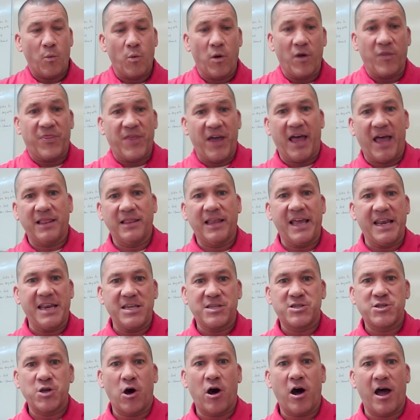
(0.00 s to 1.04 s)
what that lady
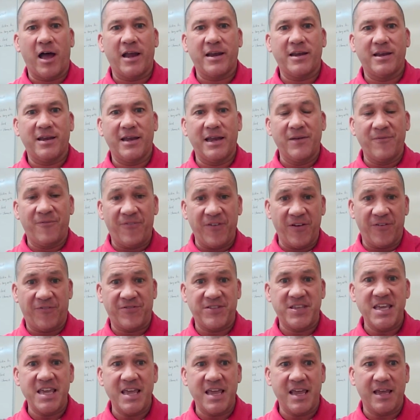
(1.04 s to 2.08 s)
taught in
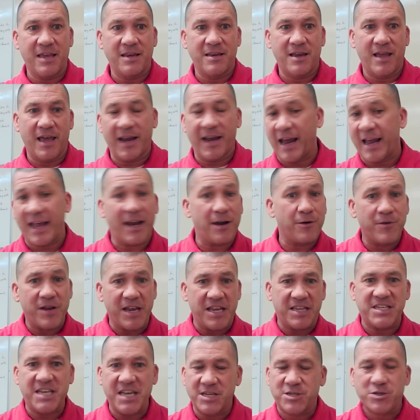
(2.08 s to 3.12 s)
15, and I got to
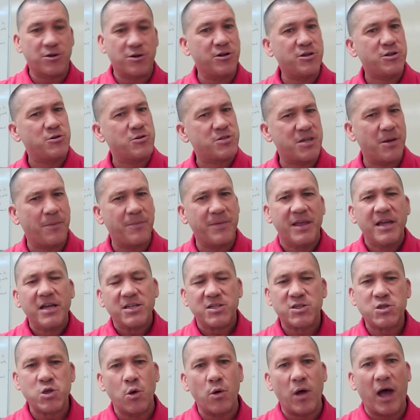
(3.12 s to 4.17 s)
reteach her to do something.
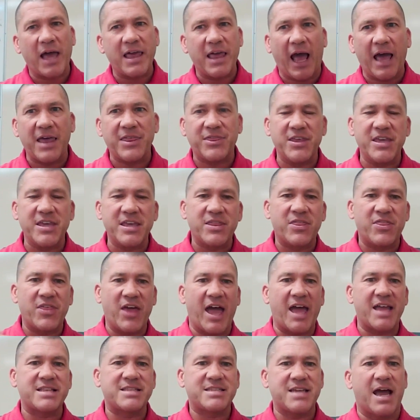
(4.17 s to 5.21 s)
So I think
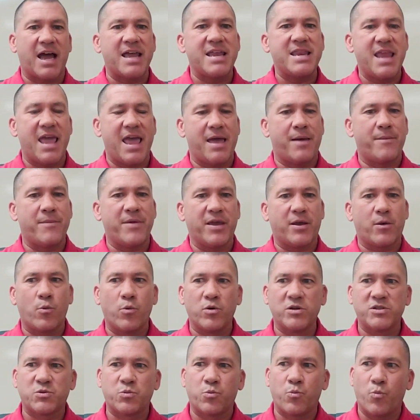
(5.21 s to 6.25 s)
that dynamic
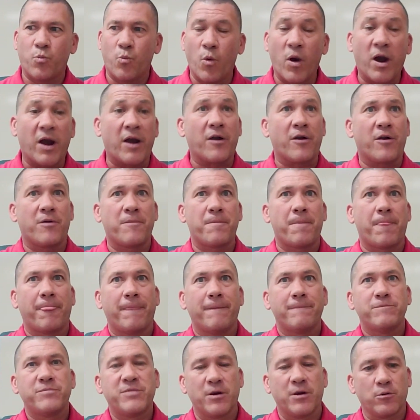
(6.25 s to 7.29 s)
was where
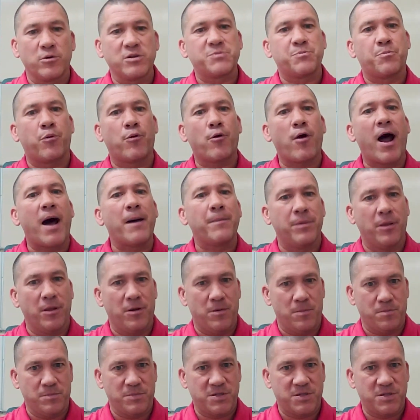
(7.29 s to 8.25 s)
there was problem,